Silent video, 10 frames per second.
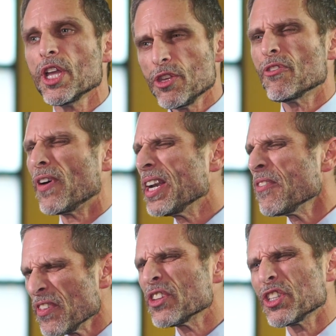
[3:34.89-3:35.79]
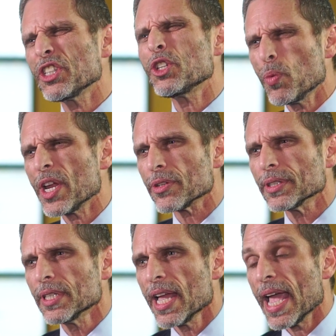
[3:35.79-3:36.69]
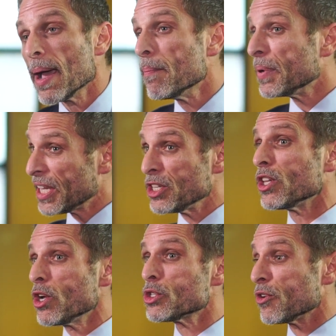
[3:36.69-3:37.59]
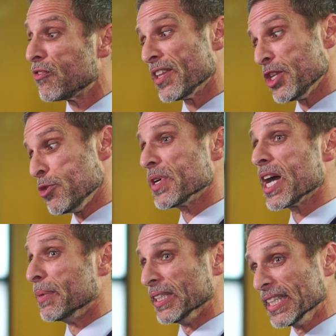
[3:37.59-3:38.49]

you'll find it feels a little weird. But then you'll also find that you become a